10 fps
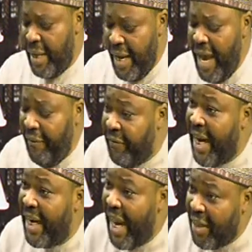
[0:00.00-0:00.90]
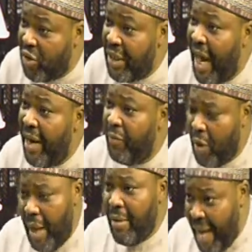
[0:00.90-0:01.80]
If the national,
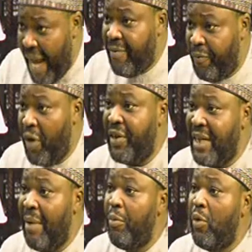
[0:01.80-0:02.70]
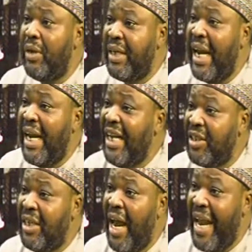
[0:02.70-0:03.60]
like for example, the
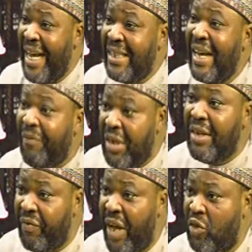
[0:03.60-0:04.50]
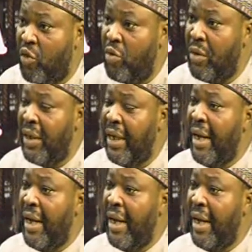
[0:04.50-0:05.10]
National Executive Council